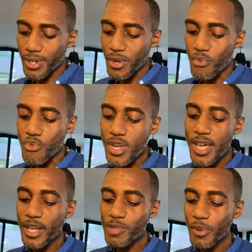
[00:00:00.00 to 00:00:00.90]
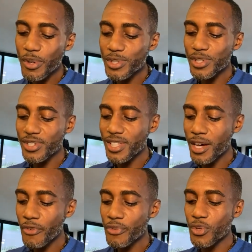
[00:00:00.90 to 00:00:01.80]
re-expose
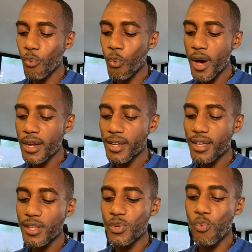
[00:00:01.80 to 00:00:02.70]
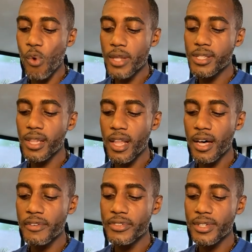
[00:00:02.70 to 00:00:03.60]
yourself to what you once
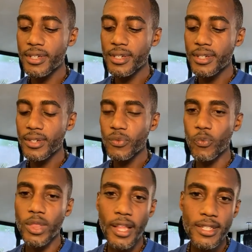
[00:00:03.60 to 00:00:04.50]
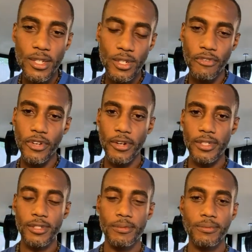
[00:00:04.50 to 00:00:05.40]
loved with less
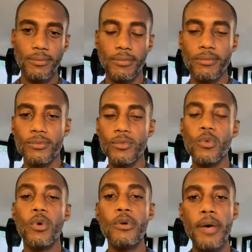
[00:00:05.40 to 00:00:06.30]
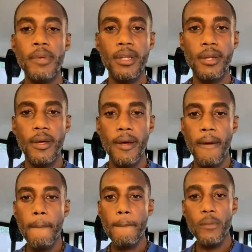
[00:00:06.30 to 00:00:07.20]
interference. What do I mean?
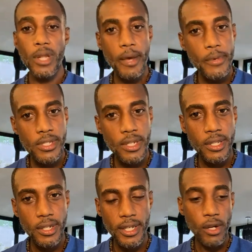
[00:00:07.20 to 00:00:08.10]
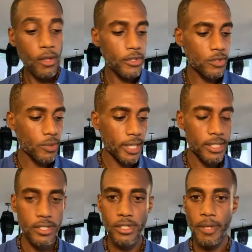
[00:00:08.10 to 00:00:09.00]
Well, I was in all these
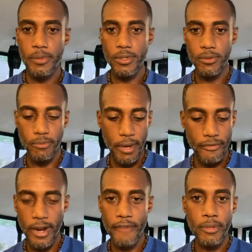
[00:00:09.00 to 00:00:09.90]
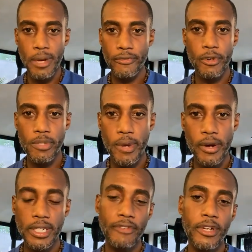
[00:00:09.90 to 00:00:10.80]
relationships. After my first marriage,
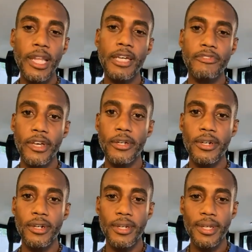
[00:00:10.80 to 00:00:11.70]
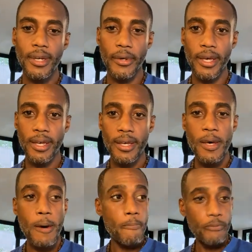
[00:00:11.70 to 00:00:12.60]
I felt like a failure, okay?
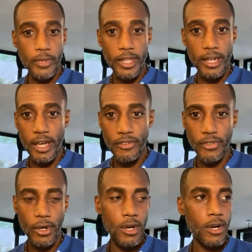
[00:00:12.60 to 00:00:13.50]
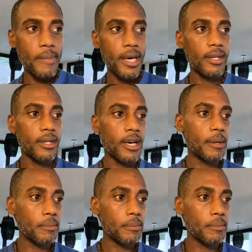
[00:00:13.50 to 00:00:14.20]
then I felt, oh man, I